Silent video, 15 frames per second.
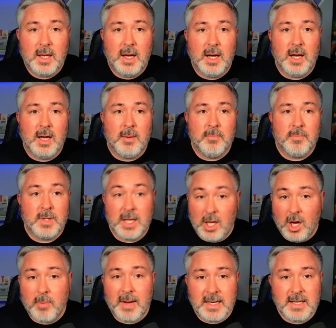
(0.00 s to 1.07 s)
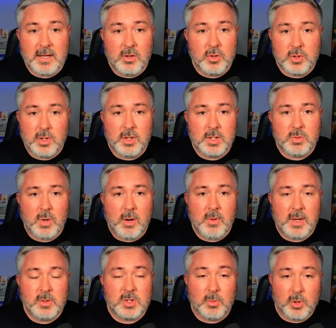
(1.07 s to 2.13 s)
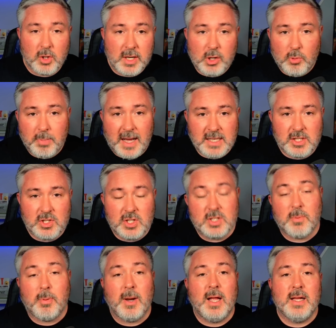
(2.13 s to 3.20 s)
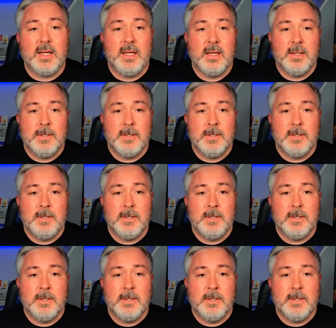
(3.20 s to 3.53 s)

Guilherme did look good as well. There were some good little passages of play.